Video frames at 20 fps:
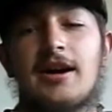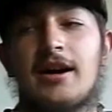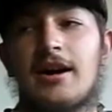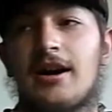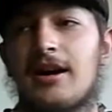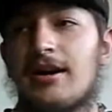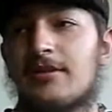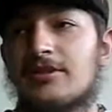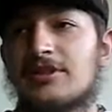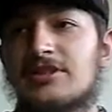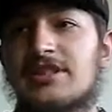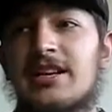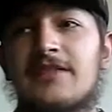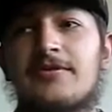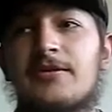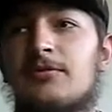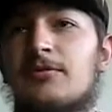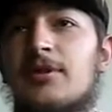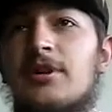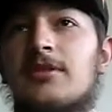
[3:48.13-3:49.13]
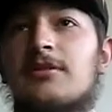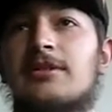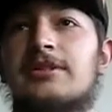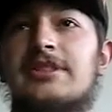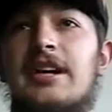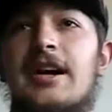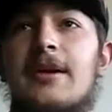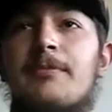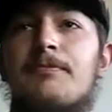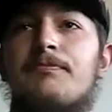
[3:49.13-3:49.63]
There's nothing wrong with
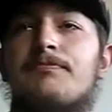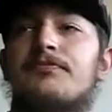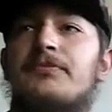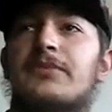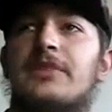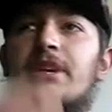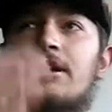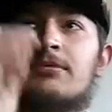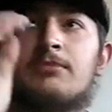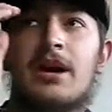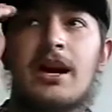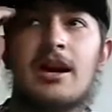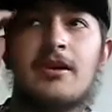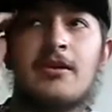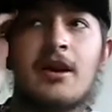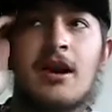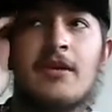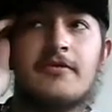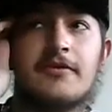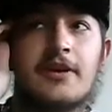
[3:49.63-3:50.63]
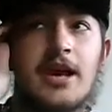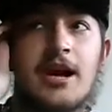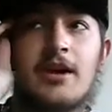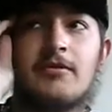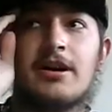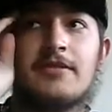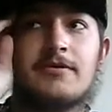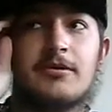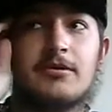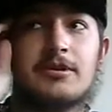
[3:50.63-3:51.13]
that. But
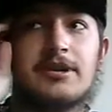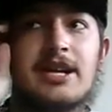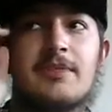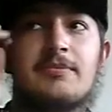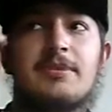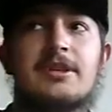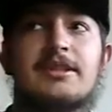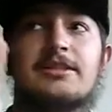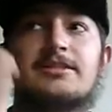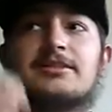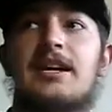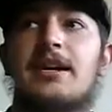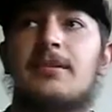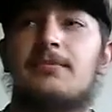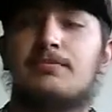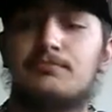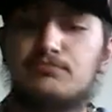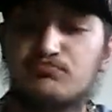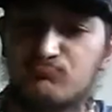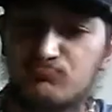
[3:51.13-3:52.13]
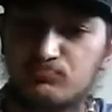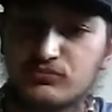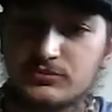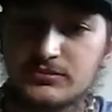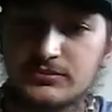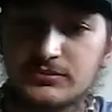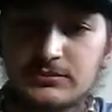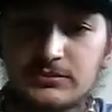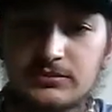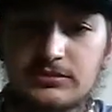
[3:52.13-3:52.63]
however, with that being said,
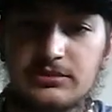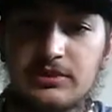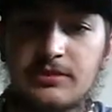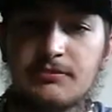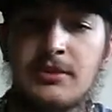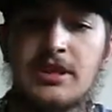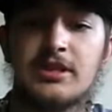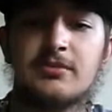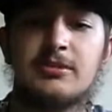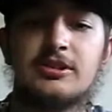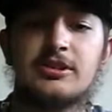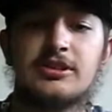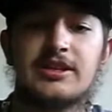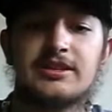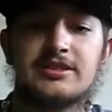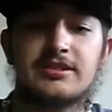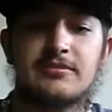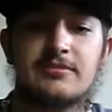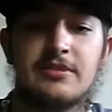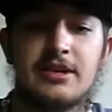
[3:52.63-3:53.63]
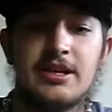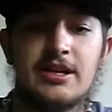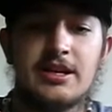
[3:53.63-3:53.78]
minimalism,